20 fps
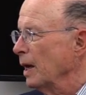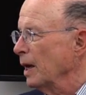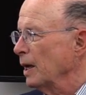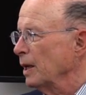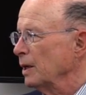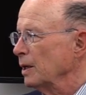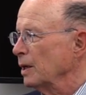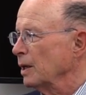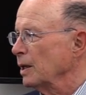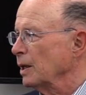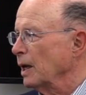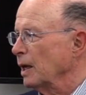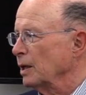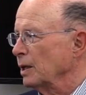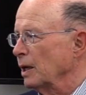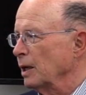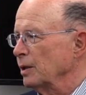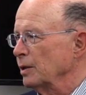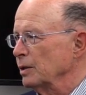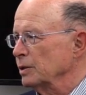and,
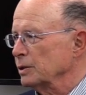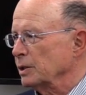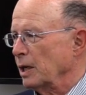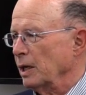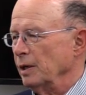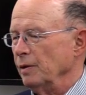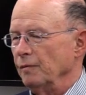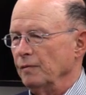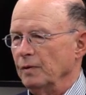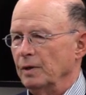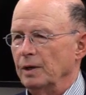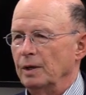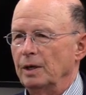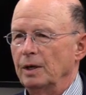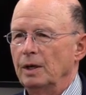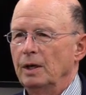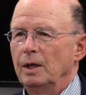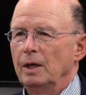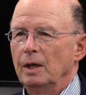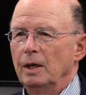and, and there's kind of
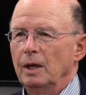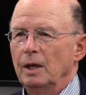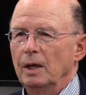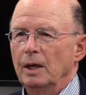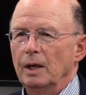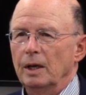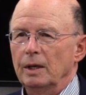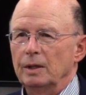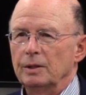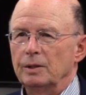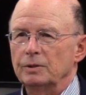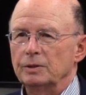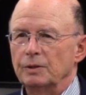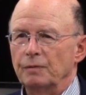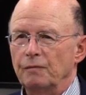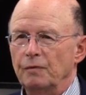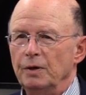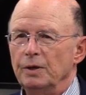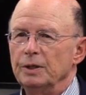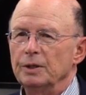a there's
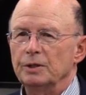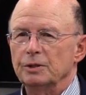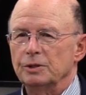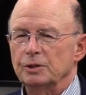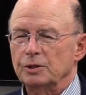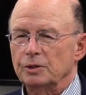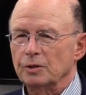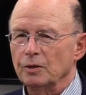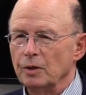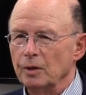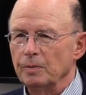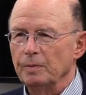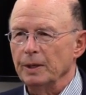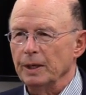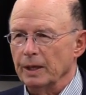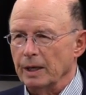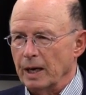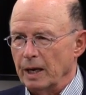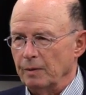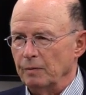a very
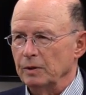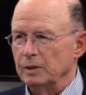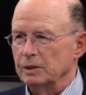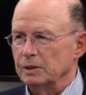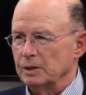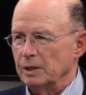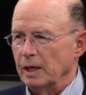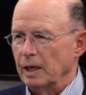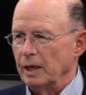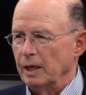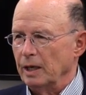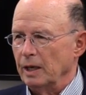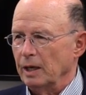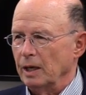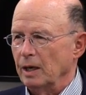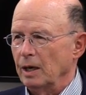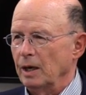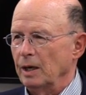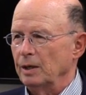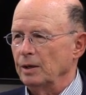disturbing, I would say,
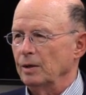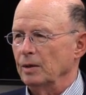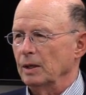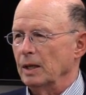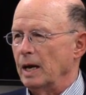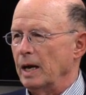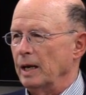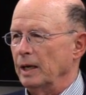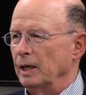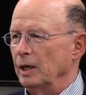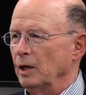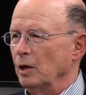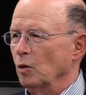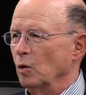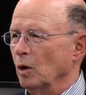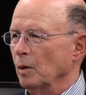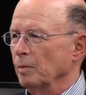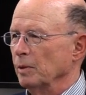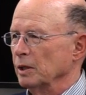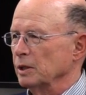underlying
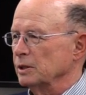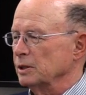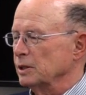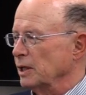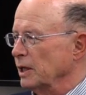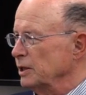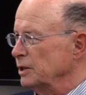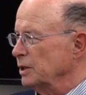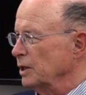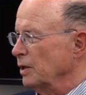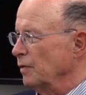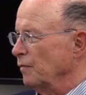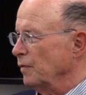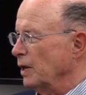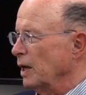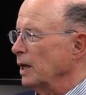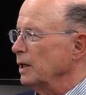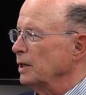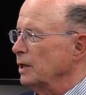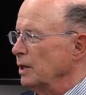normalization of
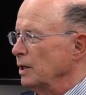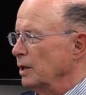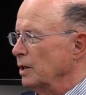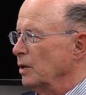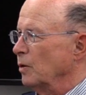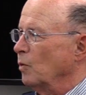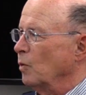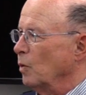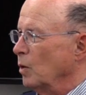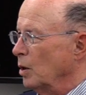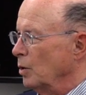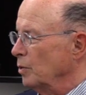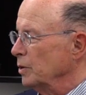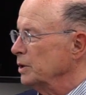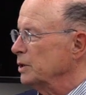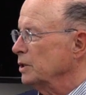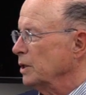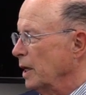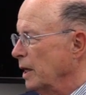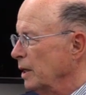the idea that war
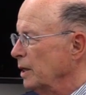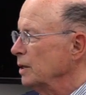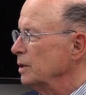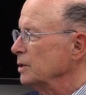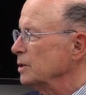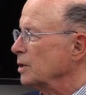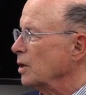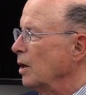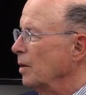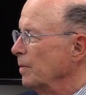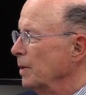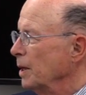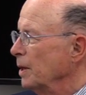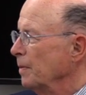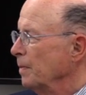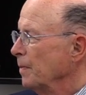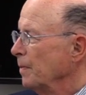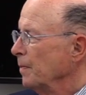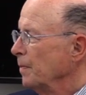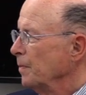with China is coming.
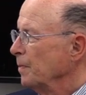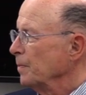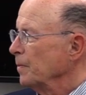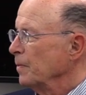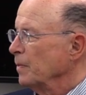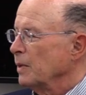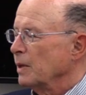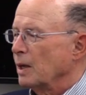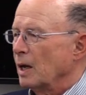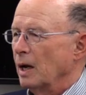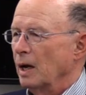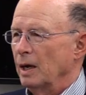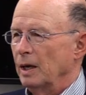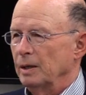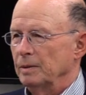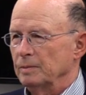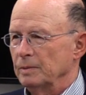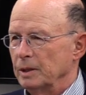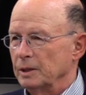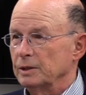
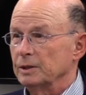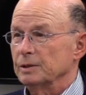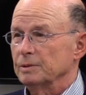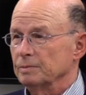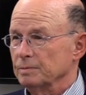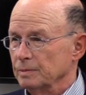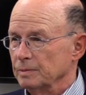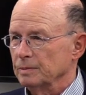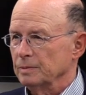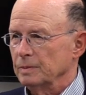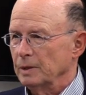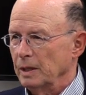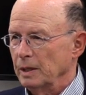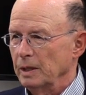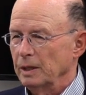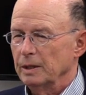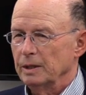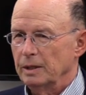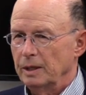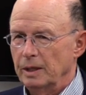Uh, us
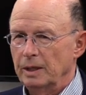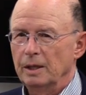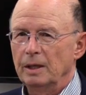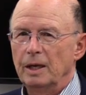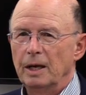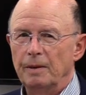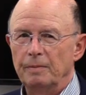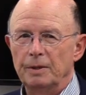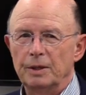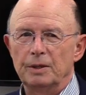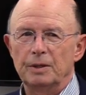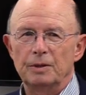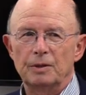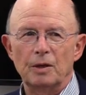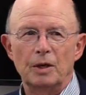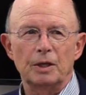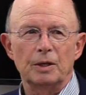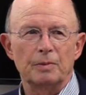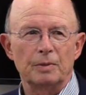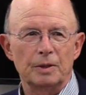I mean,
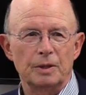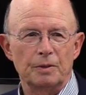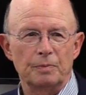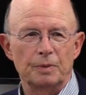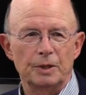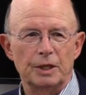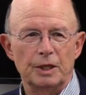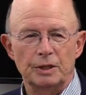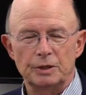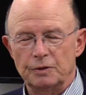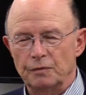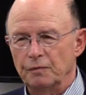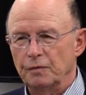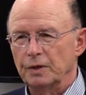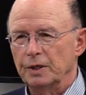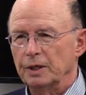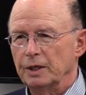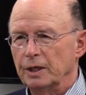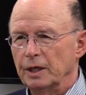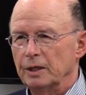talk about the potential
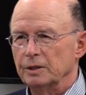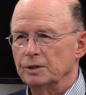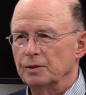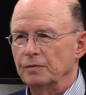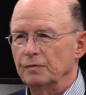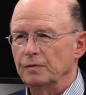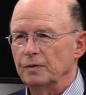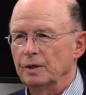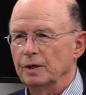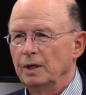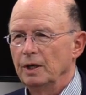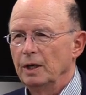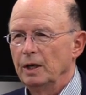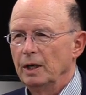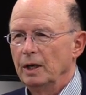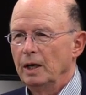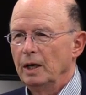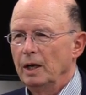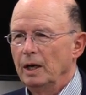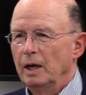for
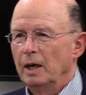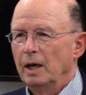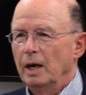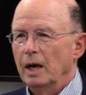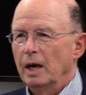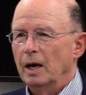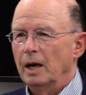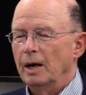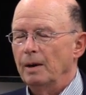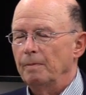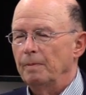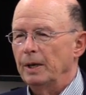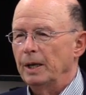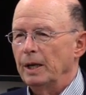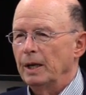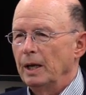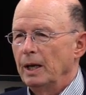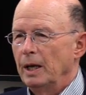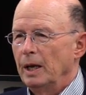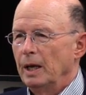catastrophe. Uh,
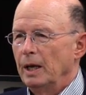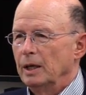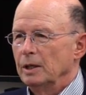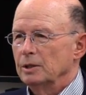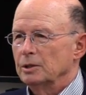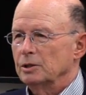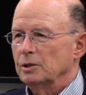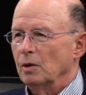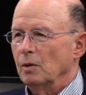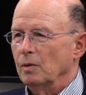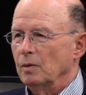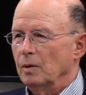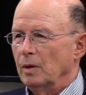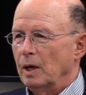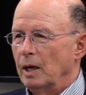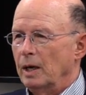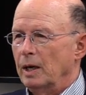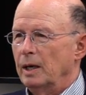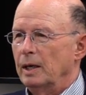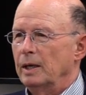but so
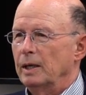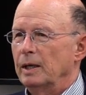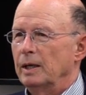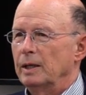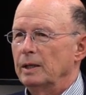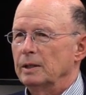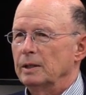uh,